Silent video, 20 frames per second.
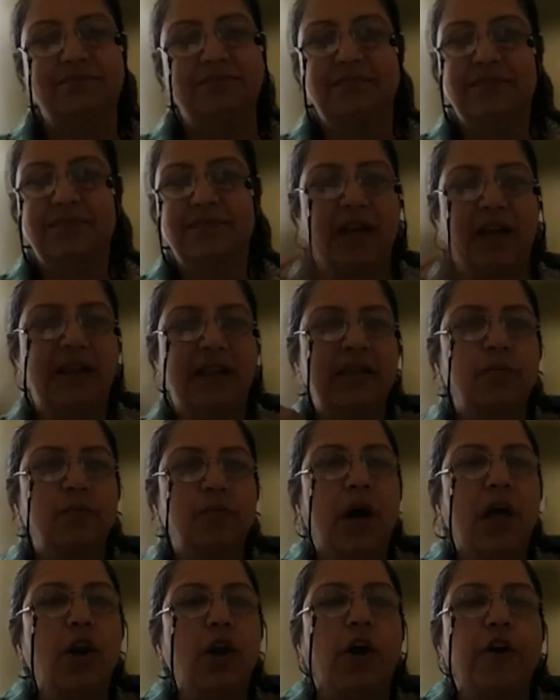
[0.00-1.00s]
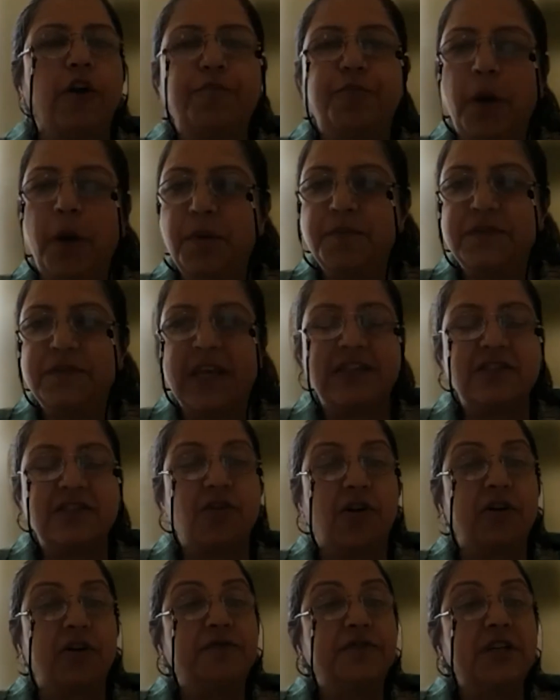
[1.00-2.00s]
I think a lot of problems get
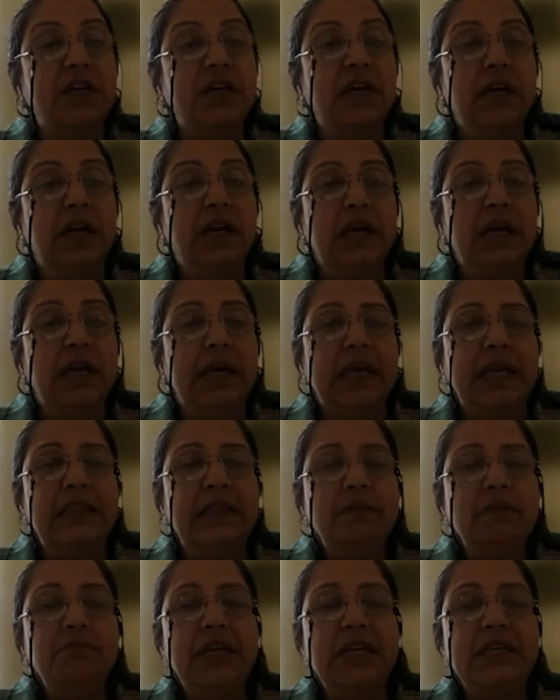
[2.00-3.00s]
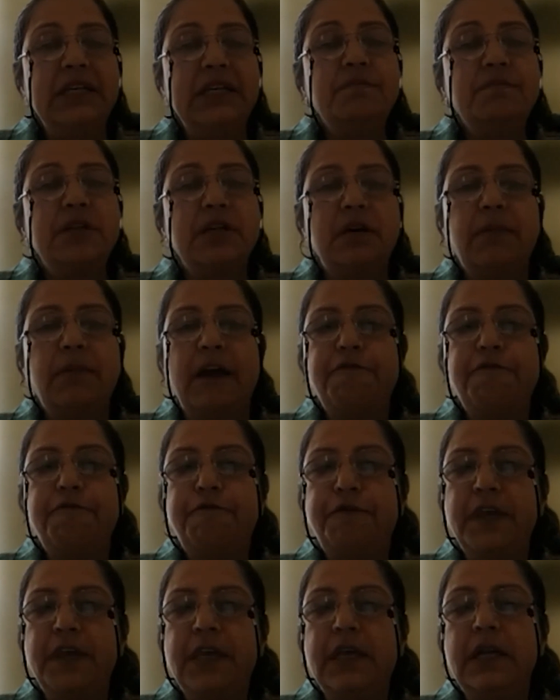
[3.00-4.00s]
solved. In the medium term, I
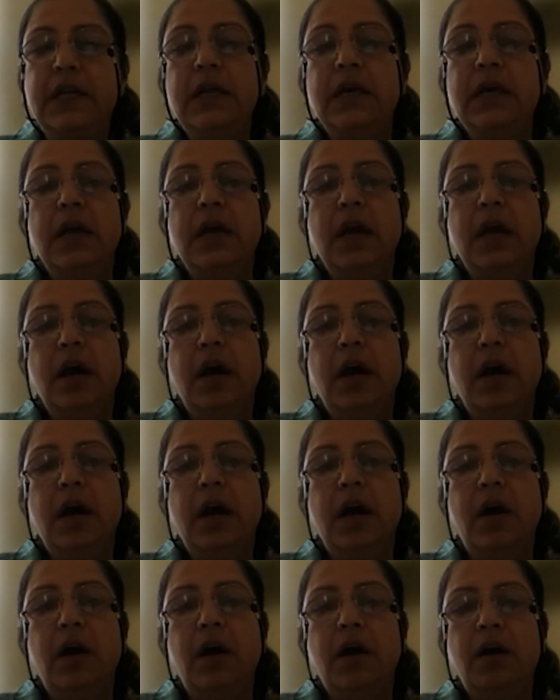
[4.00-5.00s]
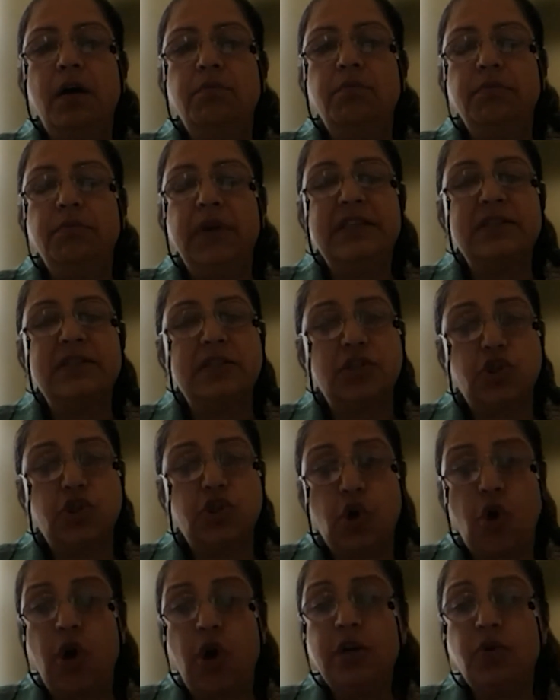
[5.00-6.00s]
feel it's
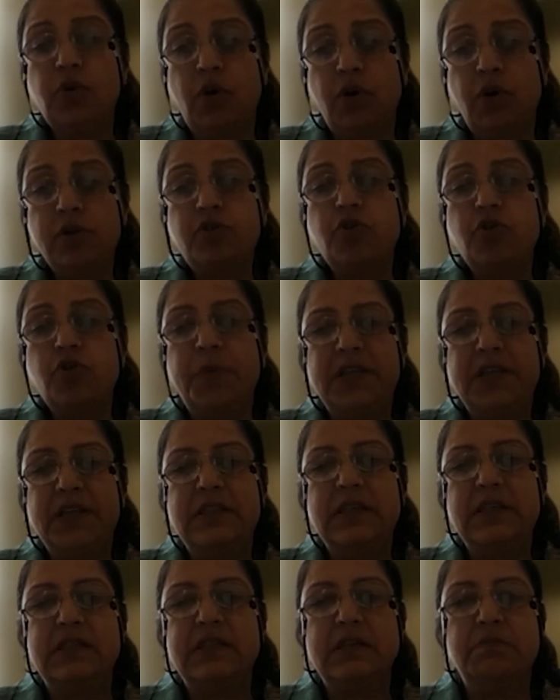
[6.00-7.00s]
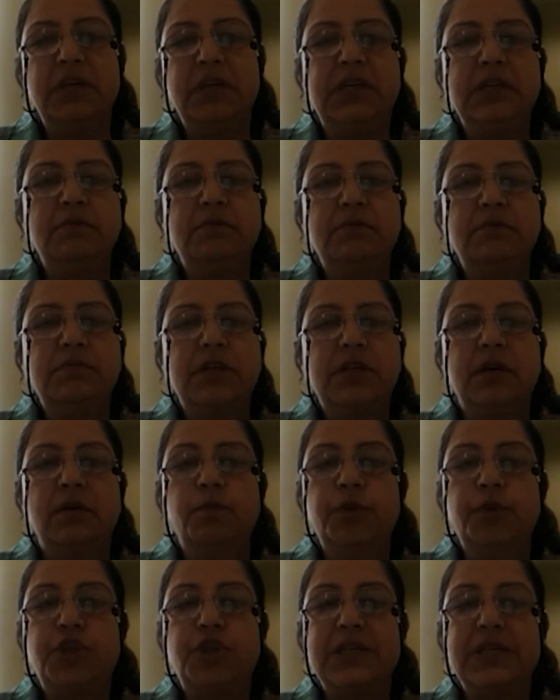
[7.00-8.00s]
short also, but it's a medium term,
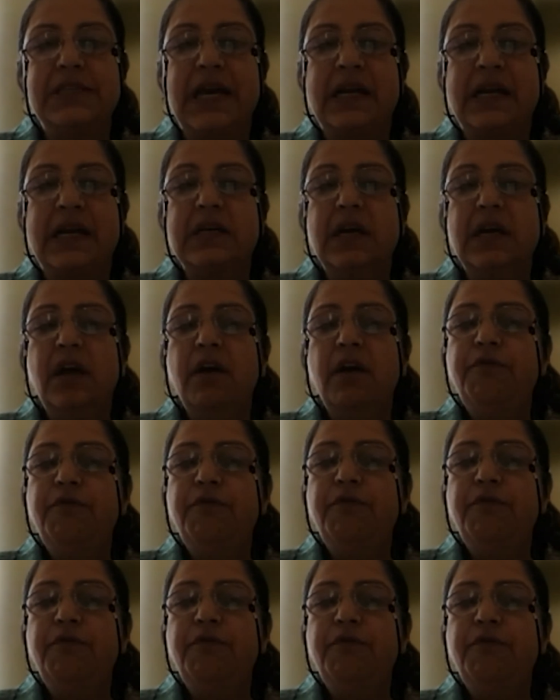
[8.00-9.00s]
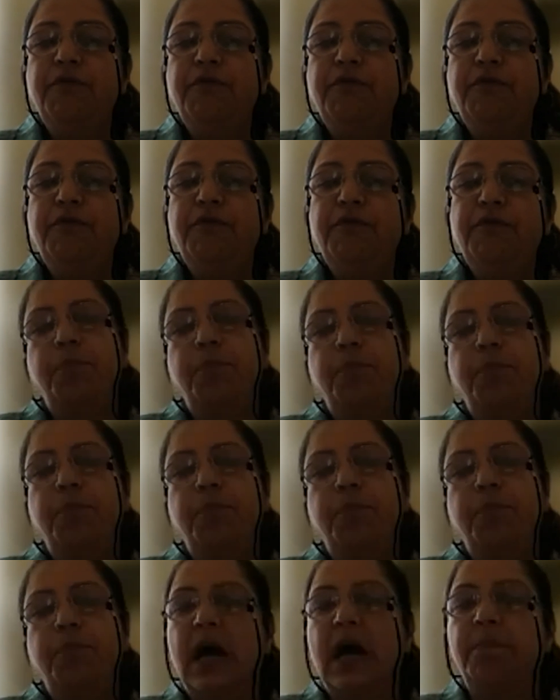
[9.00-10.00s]
which is that we have to look at our
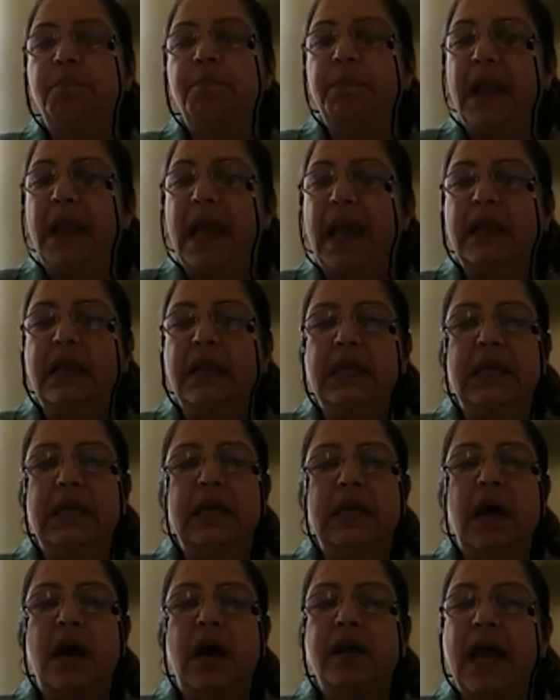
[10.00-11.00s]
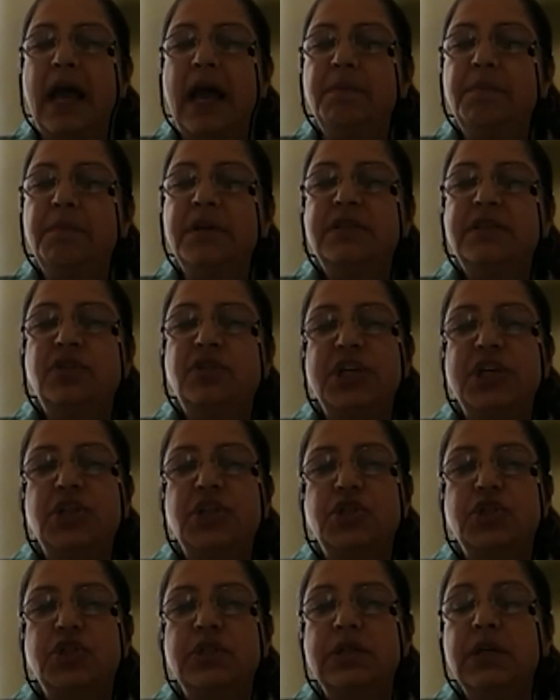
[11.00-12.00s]
policy, our planning, our
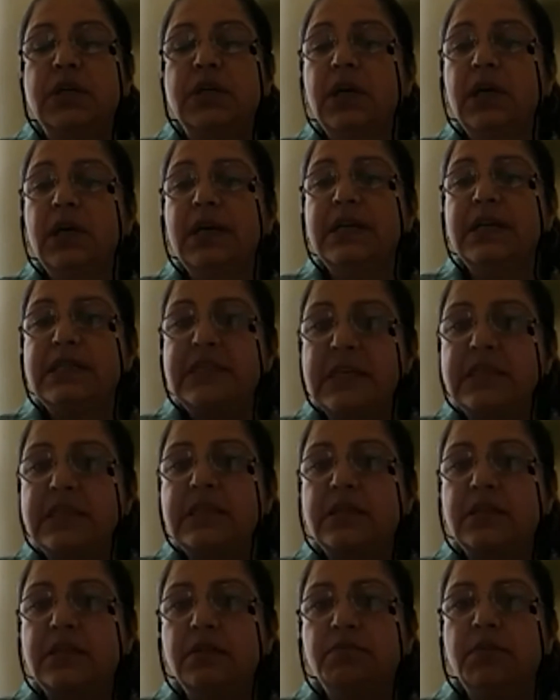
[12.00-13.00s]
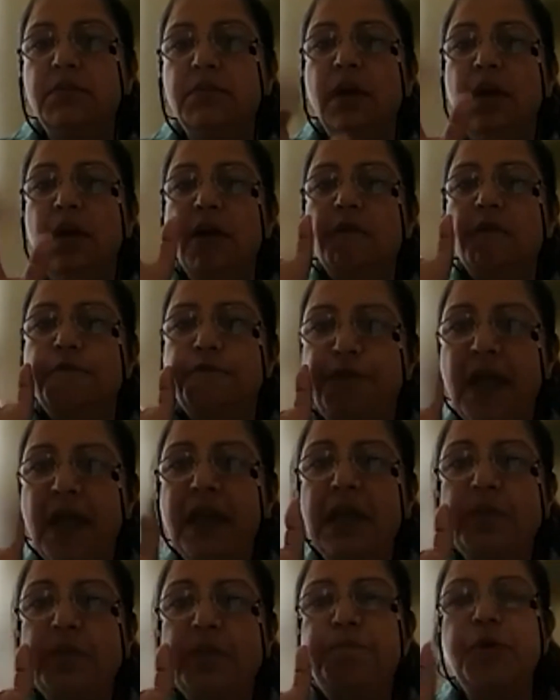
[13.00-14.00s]
administration system
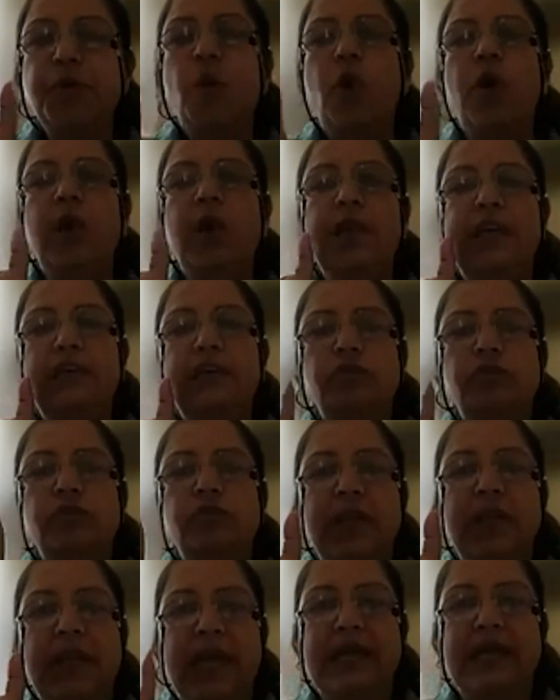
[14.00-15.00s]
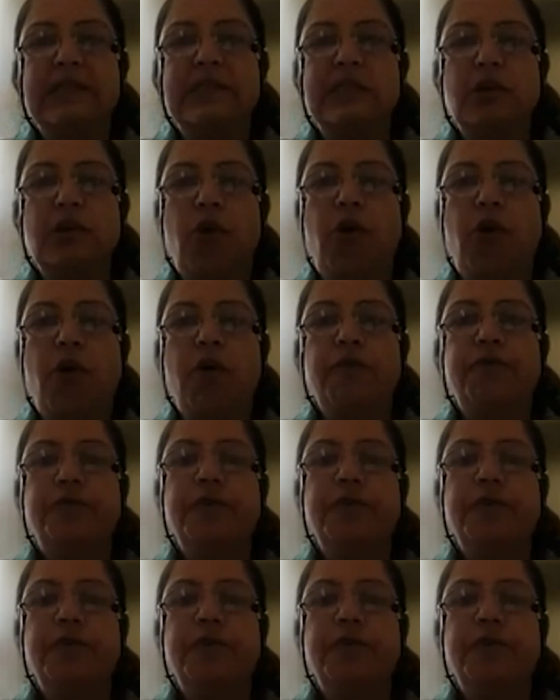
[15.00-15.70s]
very purely through the lens of